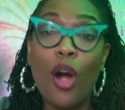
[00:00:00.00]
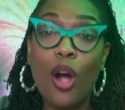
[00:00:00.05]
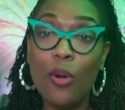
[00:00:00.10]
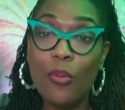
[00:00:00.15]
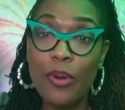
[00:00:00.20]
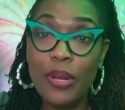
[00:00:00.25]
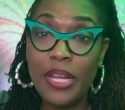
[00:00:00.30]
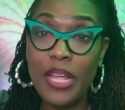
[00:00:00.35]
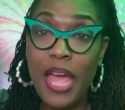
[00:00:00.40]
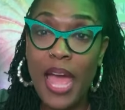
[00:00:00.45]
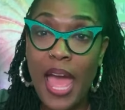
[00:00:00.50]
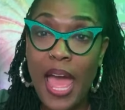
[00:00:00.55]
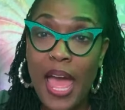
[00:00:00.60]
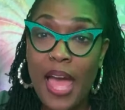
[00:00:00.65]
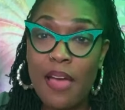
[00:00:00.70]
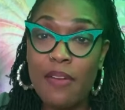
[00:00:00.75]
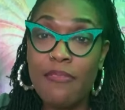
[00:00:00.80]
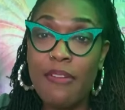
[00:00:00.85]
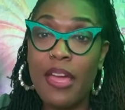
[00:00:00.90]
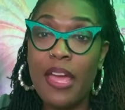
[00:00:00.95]
already
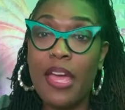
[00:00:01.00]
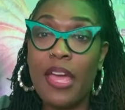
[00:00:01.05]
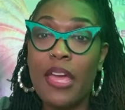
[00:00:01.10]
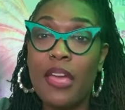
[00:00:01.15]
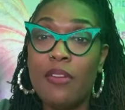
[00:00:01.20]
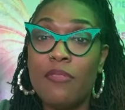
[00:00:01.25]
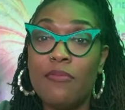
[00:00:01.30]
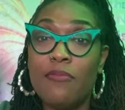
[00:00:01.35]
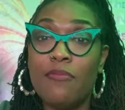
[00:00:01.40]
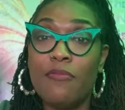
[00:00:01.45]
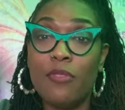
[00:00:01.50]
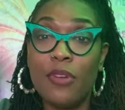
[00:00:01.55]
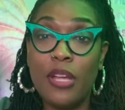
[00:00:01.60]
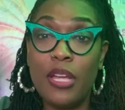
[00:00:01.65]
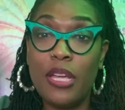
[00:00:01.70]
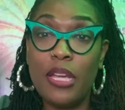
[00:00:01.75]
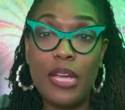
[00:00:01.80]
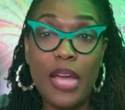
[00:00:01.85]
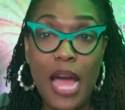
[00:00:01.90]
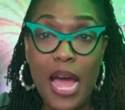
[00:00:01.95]
have a
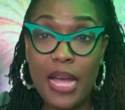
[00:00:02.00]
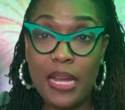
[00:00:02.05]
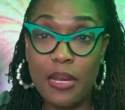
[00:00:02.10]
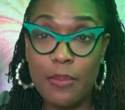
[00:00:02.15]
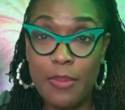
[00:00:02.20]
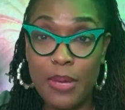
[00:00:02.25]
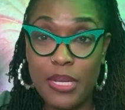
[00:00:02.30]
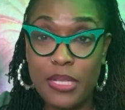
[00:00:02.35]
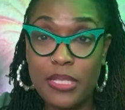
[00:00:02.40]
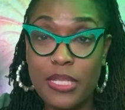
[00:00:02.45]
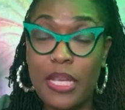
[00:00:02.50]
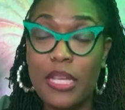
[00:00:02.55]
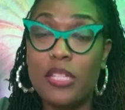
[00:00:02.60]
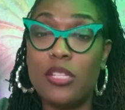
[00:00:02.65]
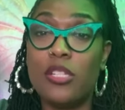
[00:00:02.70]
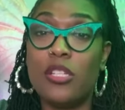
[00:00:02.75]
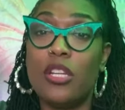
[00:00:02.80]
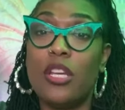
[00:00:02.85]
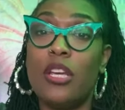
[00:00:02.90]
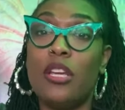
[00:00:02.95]
free guided
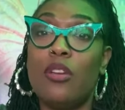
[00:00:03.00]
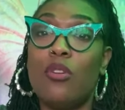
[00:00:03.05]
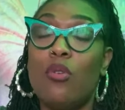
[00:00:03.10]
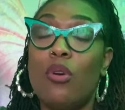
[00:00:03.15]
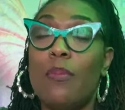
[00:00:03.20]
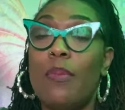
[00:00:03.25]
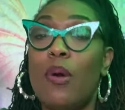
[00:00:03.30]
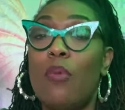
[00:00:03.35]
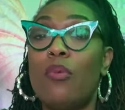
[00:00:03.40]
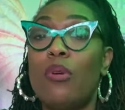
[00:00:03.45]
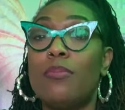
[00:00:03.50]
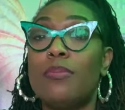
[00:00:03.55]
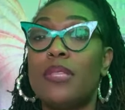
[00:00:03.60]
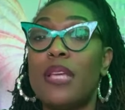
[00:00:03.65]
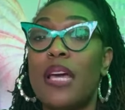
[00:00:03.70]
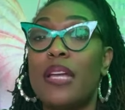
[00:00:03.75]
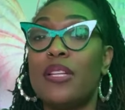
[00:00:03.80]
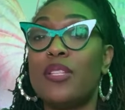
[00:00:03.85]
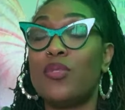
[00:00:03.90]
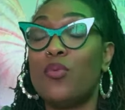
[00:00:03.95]
meditation on my
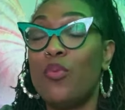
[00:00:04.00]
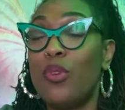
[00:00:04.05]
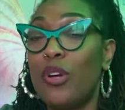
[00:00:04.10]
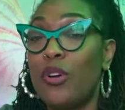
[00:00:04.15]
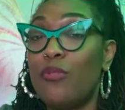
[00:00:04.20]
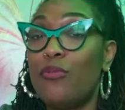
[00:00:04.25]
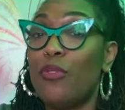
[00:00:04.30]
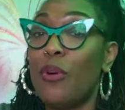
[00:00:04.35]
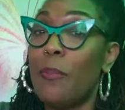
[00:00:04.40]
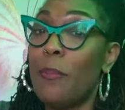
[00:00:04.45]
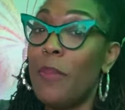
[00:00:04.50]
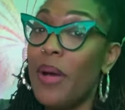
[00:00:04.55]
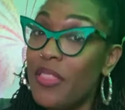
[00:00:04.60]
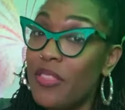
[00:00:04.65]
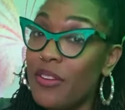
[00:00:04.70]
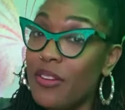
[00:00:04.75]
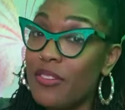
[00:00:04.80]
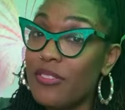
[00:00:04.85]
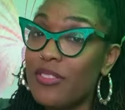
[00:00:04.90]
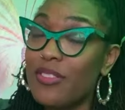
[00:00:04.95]
website as well for
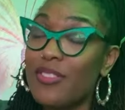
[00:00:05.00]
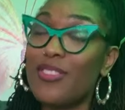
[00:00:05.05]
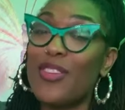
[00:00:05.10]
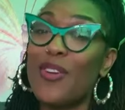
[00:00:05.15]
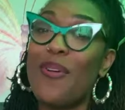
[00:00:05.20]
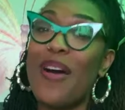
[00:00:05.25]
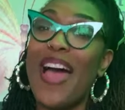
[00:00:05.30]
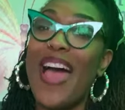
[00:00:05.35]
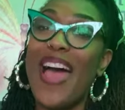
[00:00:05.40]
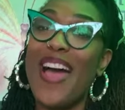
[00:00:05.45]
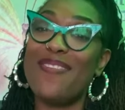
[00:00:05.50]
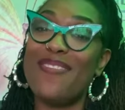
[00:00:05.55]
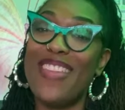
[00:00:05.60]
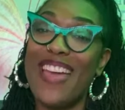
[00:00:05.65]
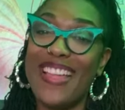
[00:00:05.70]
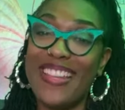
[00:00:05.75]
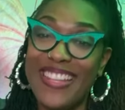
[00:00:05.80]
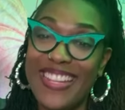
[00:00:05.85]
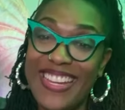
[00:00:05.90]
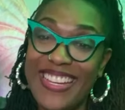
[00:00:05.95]
mothers, so I have
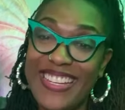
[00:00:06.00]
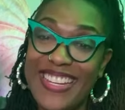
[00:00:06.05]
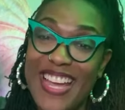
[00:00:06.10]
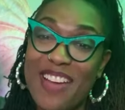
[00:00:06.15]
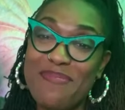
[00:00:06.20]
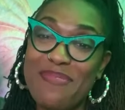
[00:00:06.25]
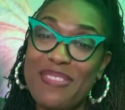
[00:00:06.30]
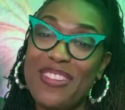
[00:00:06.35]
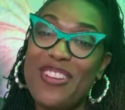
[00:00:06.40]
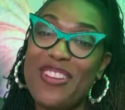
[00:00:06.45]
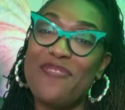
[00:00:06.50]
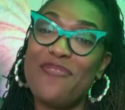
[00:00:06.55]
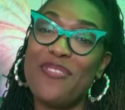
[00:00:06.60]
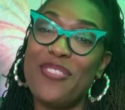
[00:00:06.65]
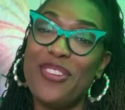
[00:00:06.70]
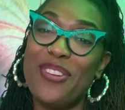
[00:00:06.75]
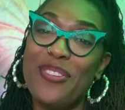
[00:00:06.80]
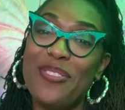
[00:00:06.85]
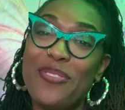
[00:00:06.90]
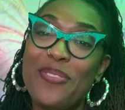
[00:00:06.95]
that link down below
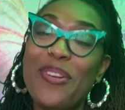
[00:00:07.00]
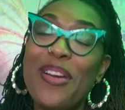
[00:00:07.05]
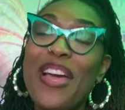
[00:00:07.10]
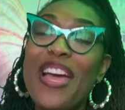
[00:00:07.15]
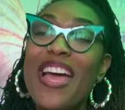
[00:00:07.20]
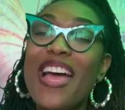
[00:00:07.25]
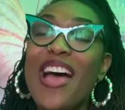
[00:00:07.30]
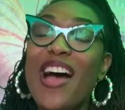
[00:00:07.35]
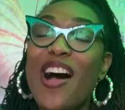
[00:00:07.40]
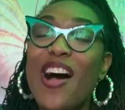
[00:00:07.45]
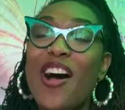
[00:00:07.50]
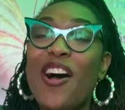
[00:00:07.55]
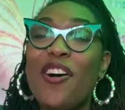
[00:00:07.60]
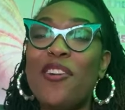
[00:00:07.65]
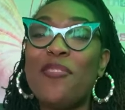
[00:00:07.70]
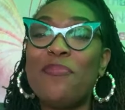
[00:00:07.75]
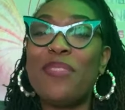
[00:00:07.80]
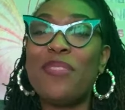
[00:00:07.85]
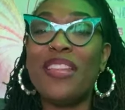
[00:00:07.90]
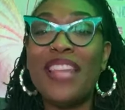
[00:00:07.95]
for you.
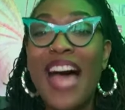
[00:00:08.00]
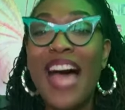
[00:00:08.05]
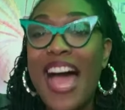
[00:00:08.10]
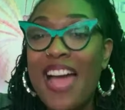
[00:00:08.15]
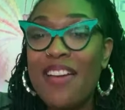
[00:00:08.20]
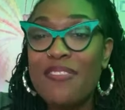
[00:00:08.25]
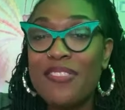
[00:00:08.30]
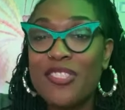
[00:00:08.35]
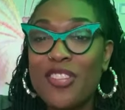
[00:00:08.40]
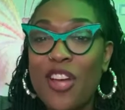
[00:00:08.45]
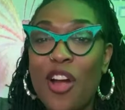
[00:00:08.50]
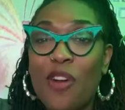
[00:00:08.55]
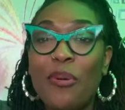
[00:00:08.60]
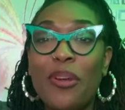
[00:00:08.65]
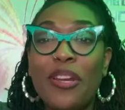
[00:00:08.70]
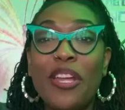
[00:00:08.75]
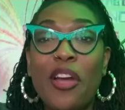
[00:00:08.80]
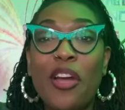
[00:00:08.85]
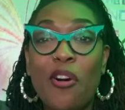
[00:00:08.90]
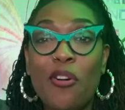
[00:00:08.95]
The live is
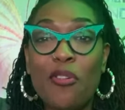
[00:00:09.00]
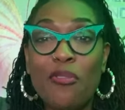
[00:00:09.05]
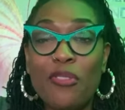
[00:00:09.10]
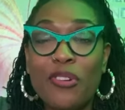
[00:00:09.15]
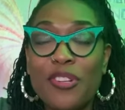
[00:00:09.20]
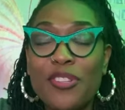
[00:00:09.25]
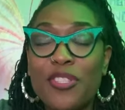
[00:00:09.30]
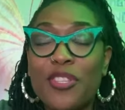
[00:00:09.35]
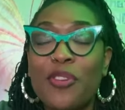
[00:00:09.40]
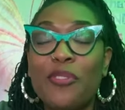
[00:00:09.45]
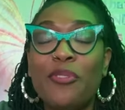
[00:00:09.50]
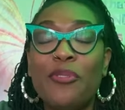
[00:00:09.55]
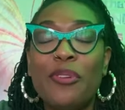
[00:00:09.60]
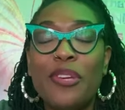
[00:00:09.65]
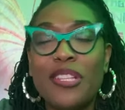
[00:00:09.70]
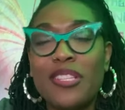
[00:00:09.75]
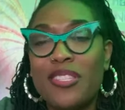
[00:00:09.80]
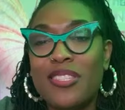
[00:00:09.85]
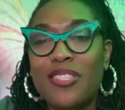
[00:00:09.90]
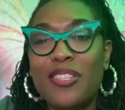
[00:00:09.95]
already over, so you
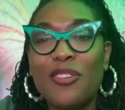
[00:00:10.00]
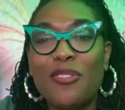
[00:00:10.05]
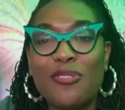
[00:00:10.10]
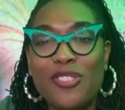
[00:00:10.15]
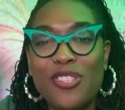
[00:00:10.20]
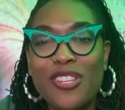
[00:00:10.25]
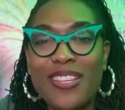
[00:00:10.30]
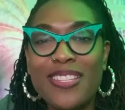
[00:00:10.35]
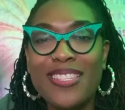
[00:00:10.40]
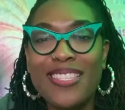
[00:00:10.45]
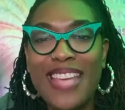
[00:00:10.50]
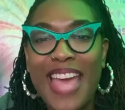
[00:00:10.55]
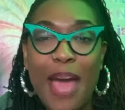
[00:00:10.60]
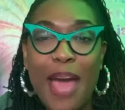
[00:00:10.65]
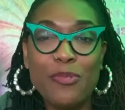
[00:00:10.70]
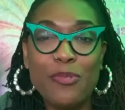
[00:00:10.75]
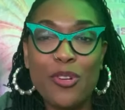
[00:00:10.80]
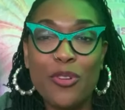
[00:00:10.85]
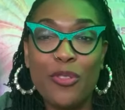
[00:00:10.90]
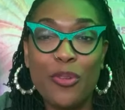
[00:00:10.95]
can still just
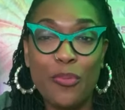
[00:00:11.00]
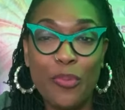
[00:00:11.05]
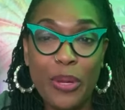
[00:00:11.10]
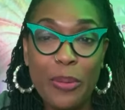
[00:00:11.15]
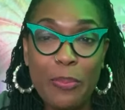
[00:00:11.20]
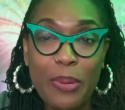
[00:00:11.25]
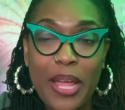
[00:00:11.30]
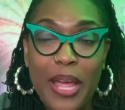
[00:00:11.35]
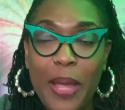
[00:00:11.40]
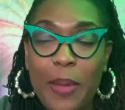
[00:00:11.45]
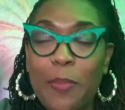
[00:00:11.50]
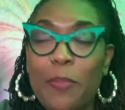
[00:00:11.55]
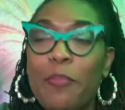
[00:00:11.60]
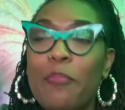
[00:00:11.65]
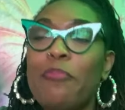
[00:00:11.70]
capture the replay.